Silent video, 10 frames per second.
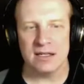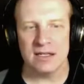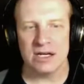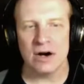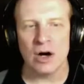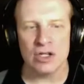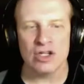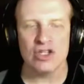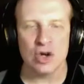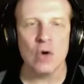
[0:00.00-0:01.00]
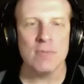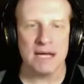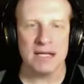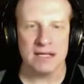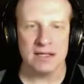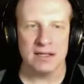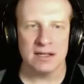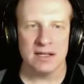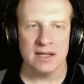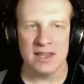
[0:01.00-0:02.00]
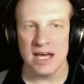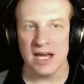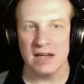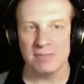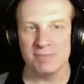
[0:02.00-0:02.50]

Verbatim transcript: there are so many that